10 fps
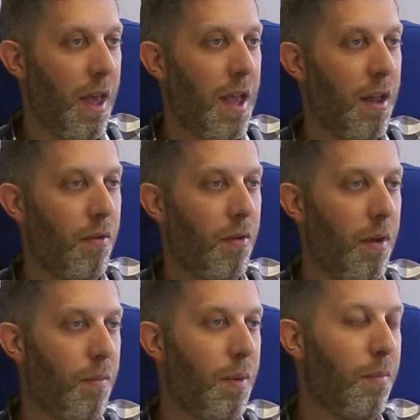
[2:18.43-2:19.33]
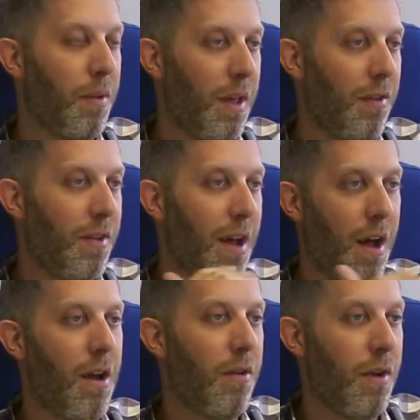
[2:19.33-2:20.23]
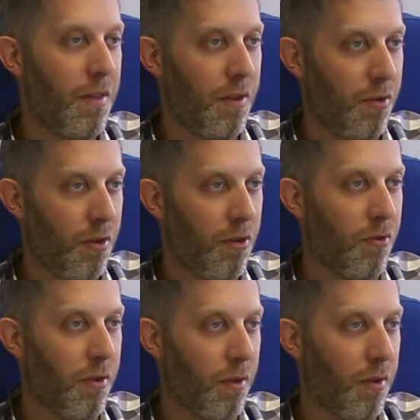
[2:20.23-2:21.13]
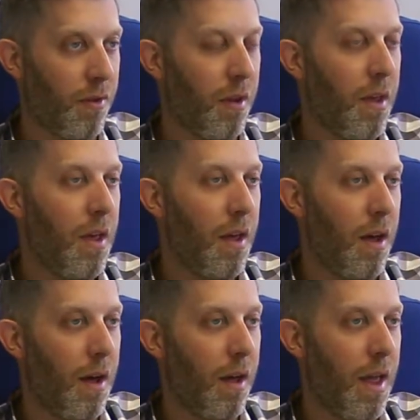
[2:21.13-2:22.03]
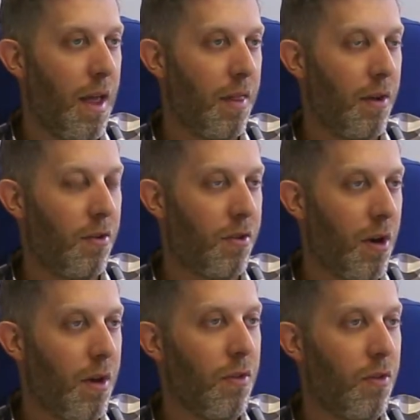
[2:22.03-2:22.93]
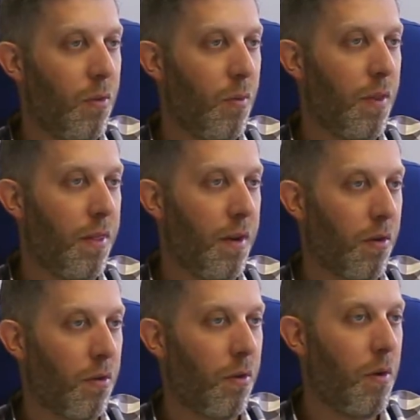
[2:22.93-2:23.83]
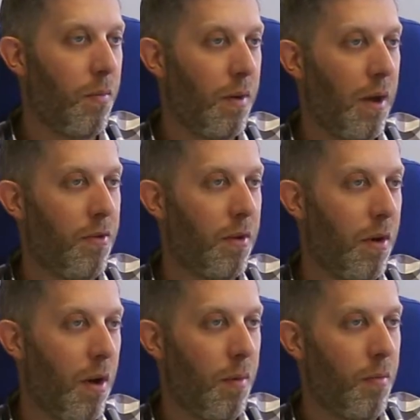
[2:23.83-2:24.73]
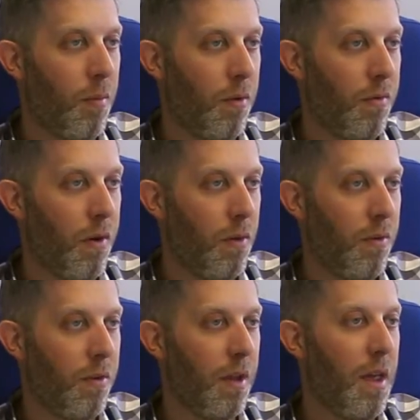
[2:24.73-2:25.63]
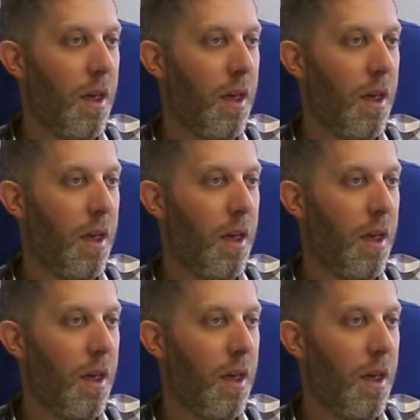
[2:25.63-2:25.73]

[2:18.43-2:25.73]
can be placed higher in the search results. They're starting to, with their Chrome browser on mobile phones,